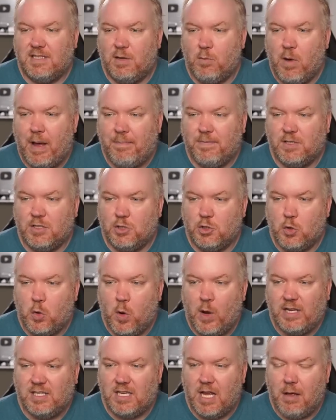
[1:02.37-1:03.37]
as the weapons of
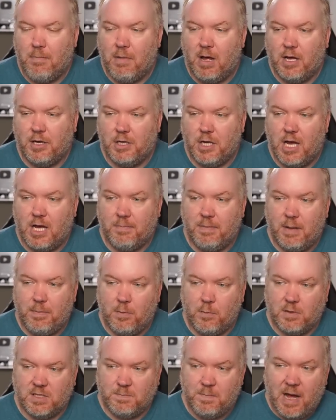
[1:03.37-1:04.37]
choice among young
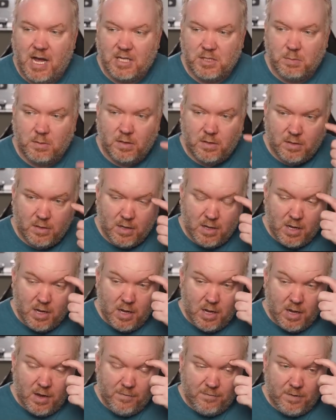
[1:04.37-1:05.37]
people responsible
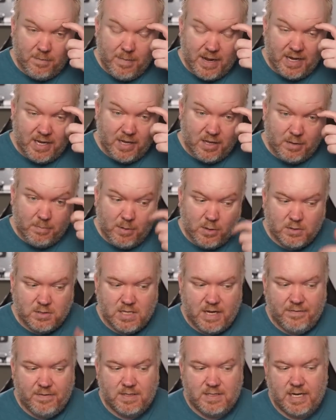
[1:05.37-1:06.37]
for many of the
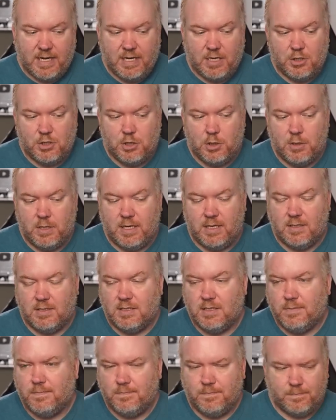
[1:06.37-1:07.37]
most devastating
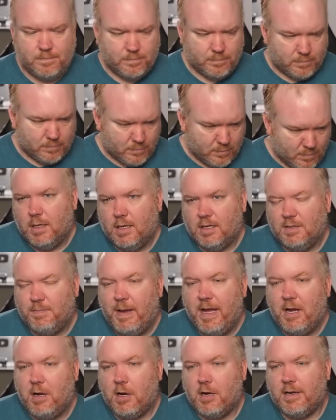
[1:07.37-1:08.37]
shootings.
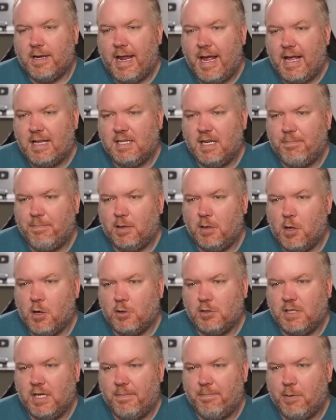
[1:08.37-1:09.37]
Speaker Nancy
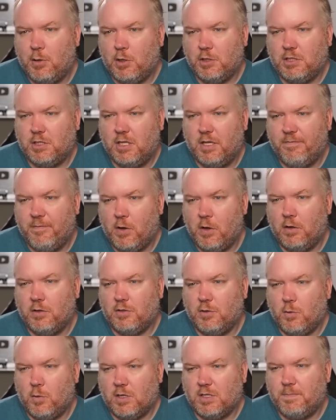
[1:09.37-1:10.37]
Pelosi pushed the
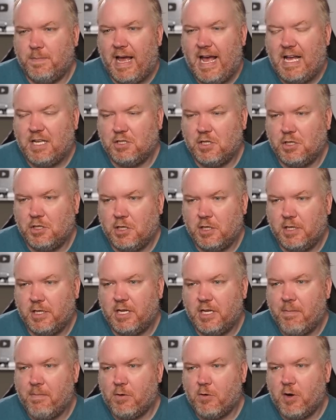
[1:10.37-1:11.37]
vote towards passage in
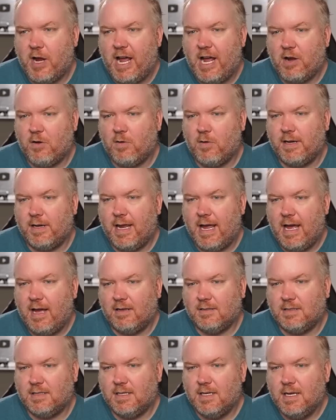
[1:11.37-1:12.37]
the Democratic run
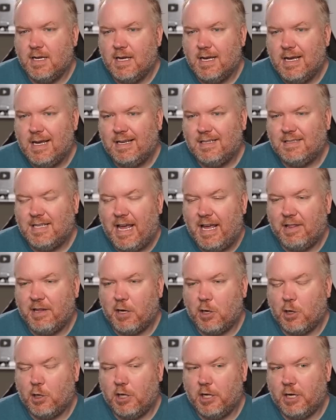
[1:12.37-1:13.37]
House, saying
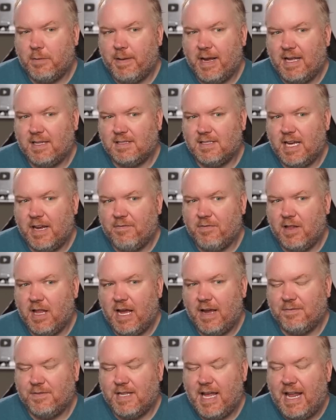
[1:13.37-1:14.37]
the earlier ban saved
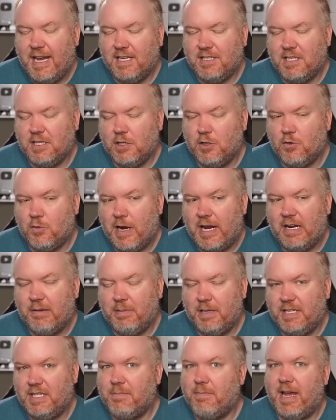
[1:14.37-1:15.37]
lives. That is
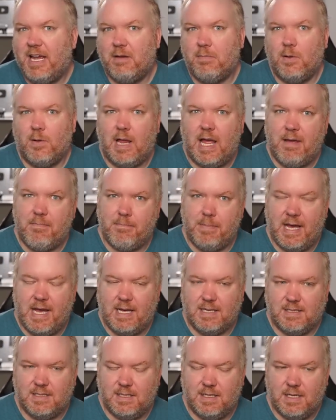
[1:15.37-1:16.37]
incredibly debatable at
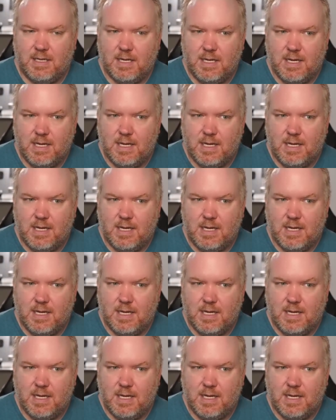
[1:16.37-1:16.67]
best.